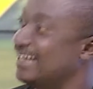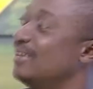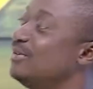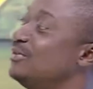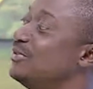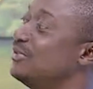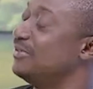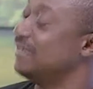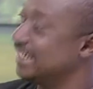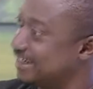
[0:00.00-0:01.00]
And then you
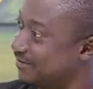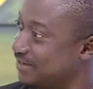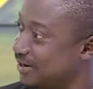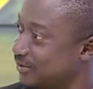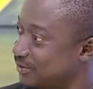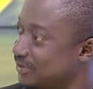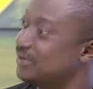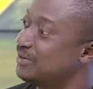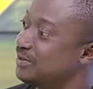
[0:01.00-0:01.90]
do DevTraco, mm.